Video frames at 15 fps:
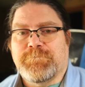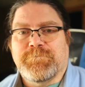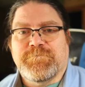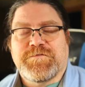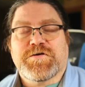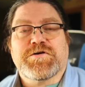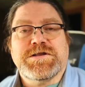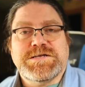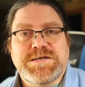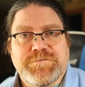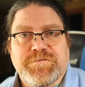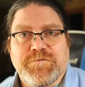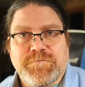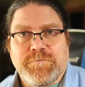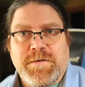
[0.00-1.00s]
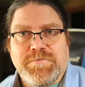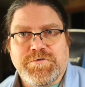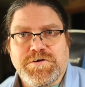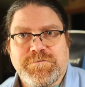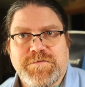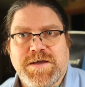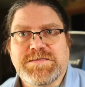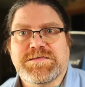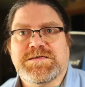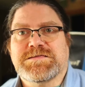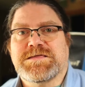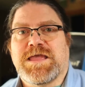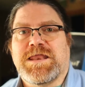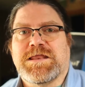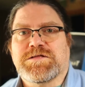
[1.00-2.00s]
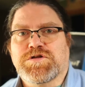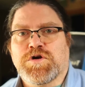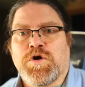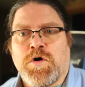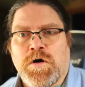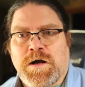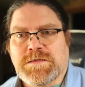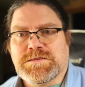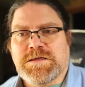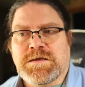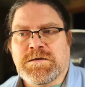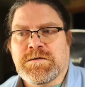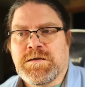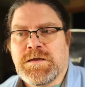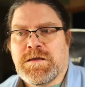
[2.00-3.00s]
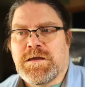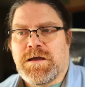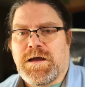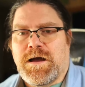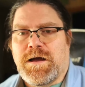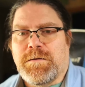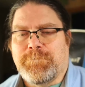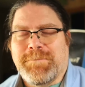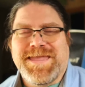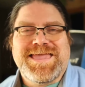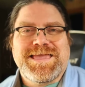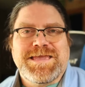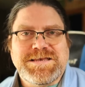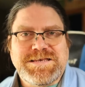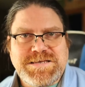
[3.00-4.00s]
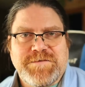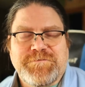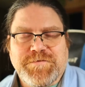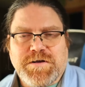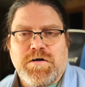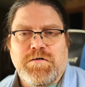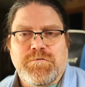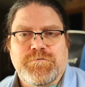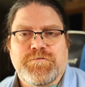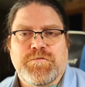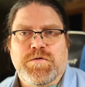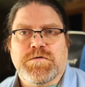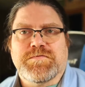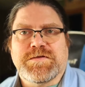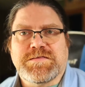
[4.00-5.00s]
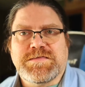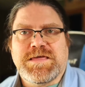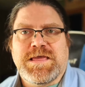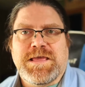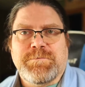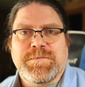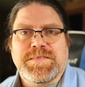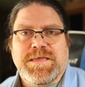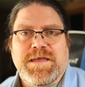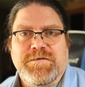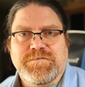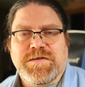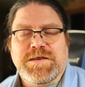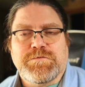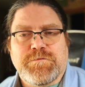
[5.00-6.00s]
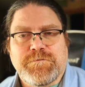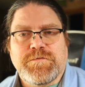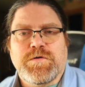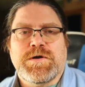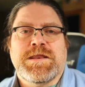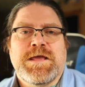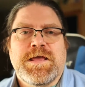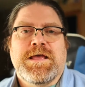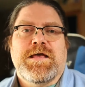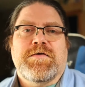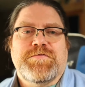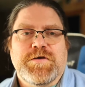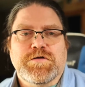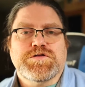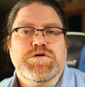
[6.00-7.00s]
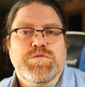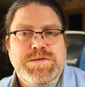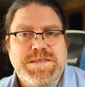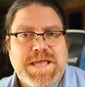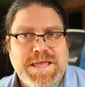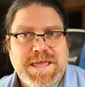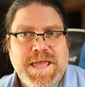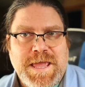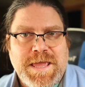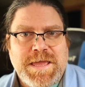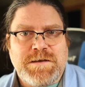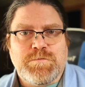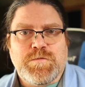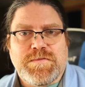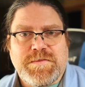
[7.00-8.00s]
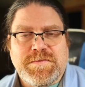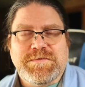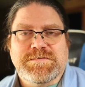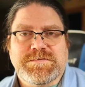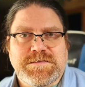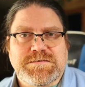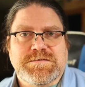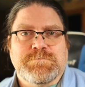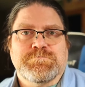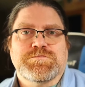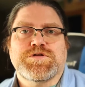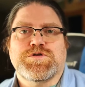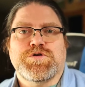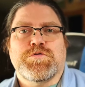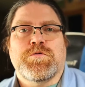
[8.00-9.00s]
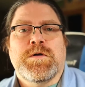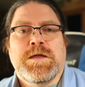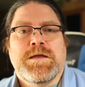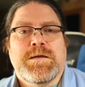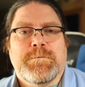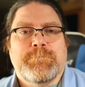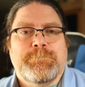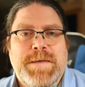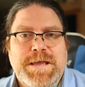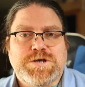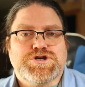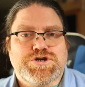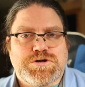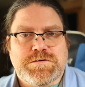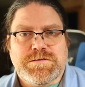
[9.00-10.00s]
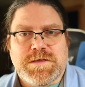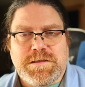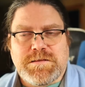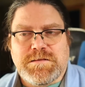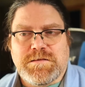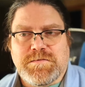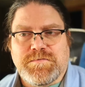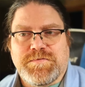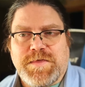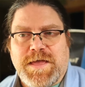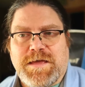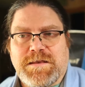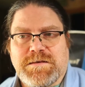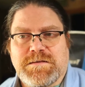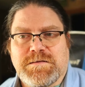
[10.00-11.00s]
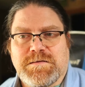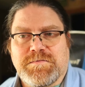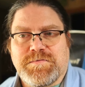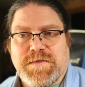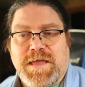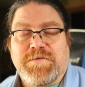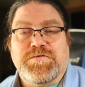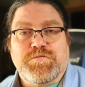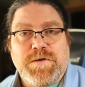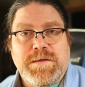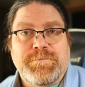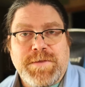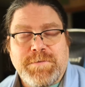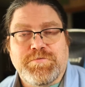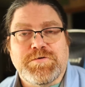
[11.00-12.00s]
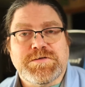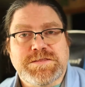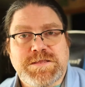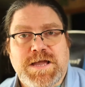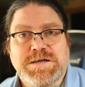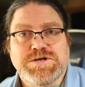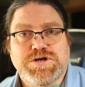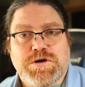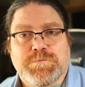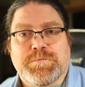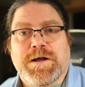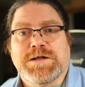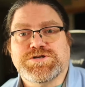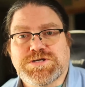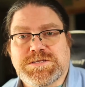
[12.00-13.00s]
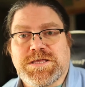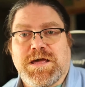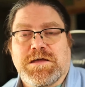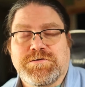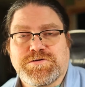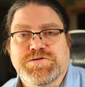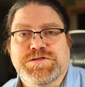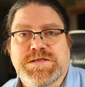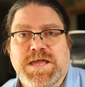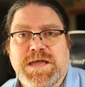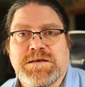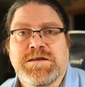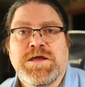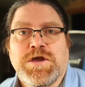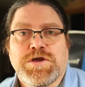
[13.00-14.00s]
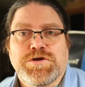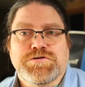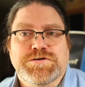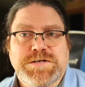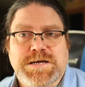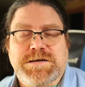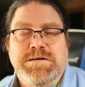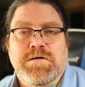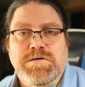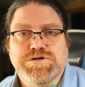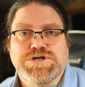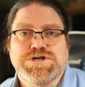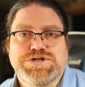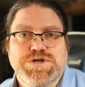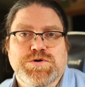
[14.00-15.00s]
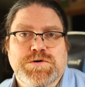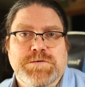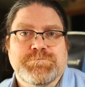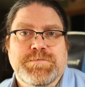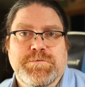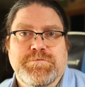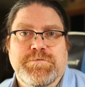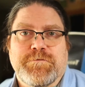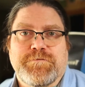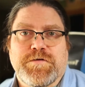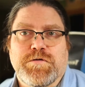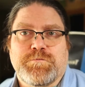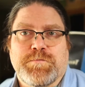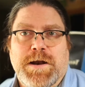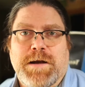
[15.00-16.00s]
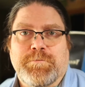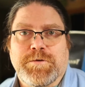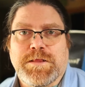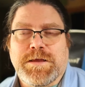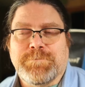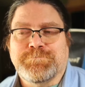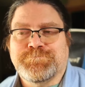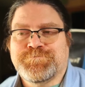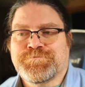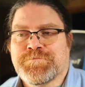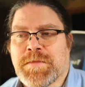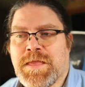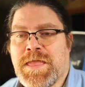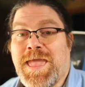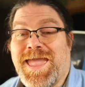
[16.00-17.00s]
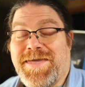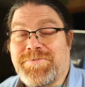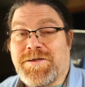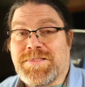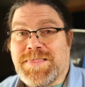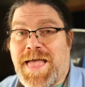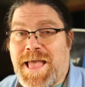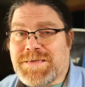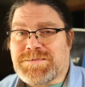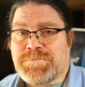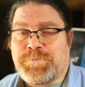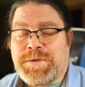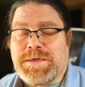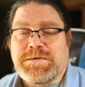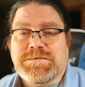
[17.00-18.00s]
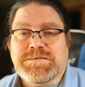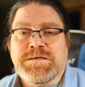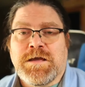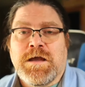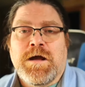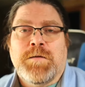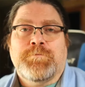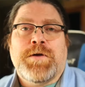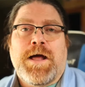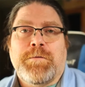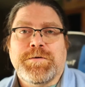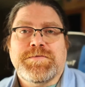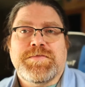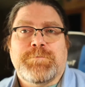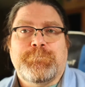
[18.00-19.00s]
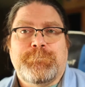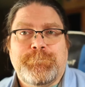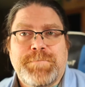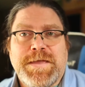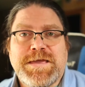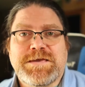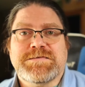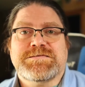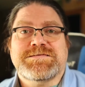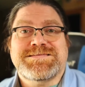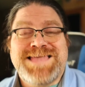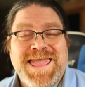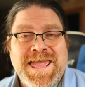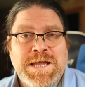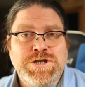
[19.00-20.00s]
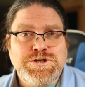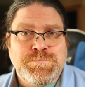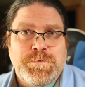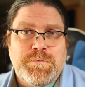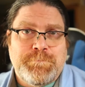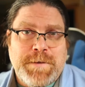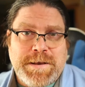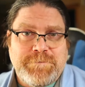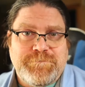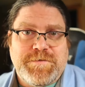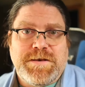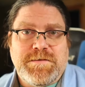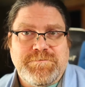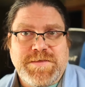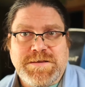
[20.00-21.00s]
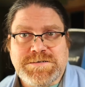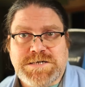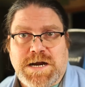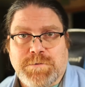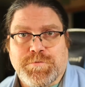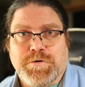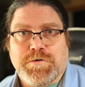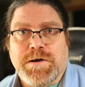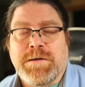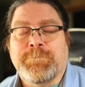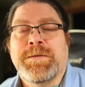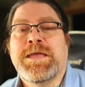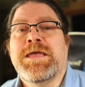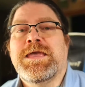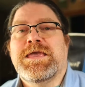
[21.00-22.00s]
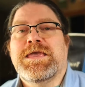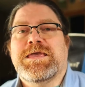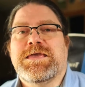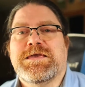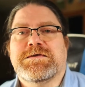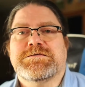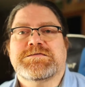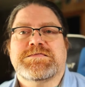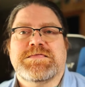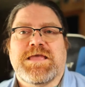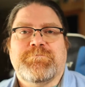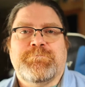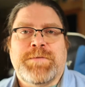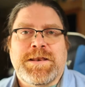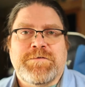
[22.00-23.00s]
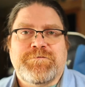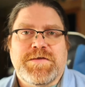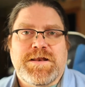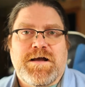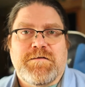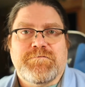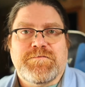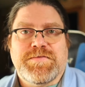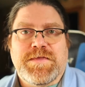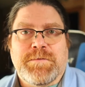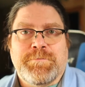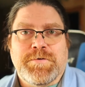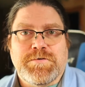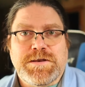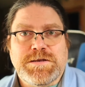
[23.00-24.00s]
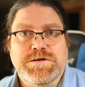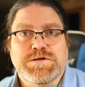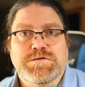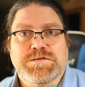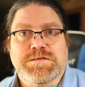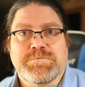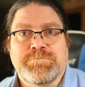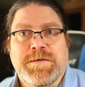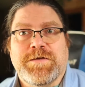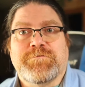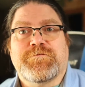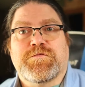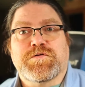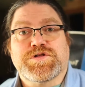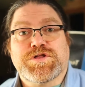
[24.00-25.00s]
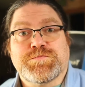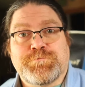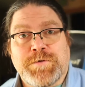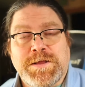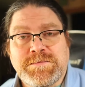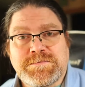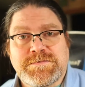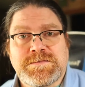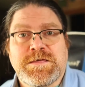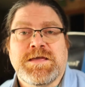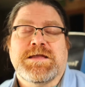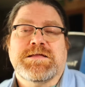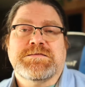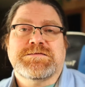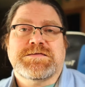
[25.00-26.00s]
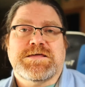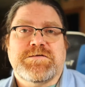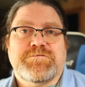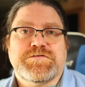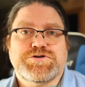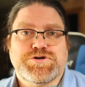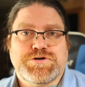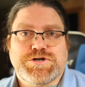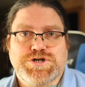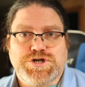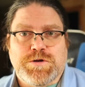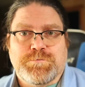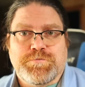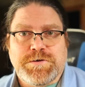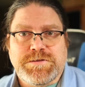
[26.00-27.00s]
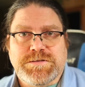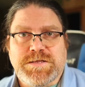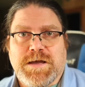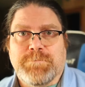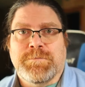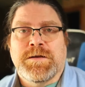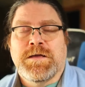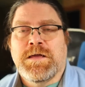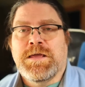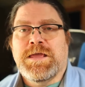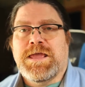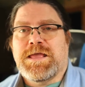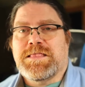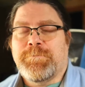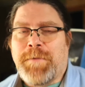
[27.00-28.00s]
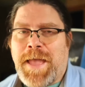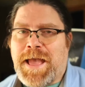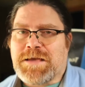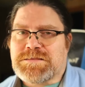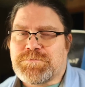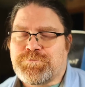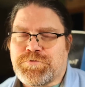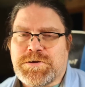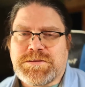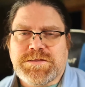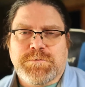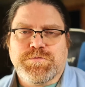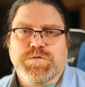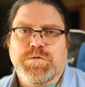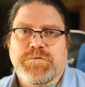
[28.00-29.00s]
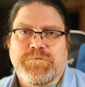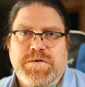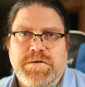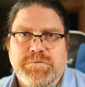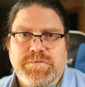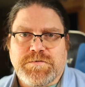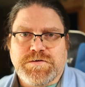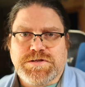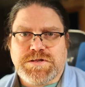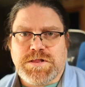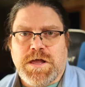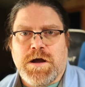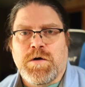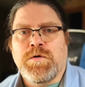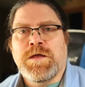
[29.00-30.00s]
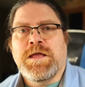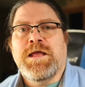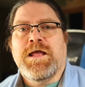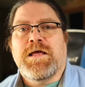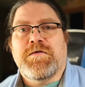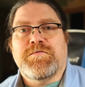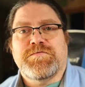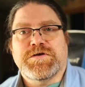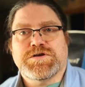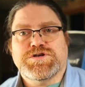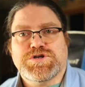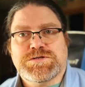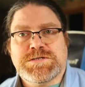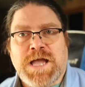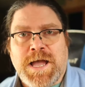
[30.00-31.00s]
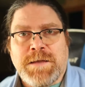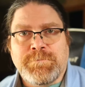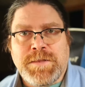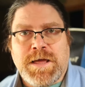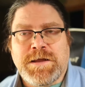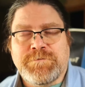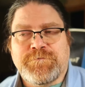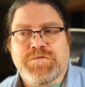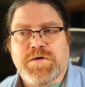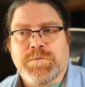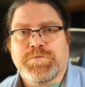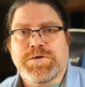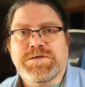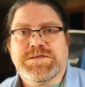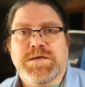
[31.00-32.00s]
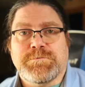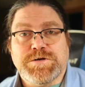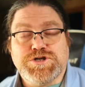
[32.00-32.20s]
very different from other devices and it's causing, making it difficult for the team at the FDA to review it, they'll do what they can within the system to make sure that they have the right people assigned to your project to understand your technology so it can be reviewed properly. And the last piece, probably the biggest tangible benefit of the entire program, is the benefit of the ability to submit for sprints instead of a traditional pre-sub. In the past, pre-subs were very, very slow. The timeline for a pre-sub has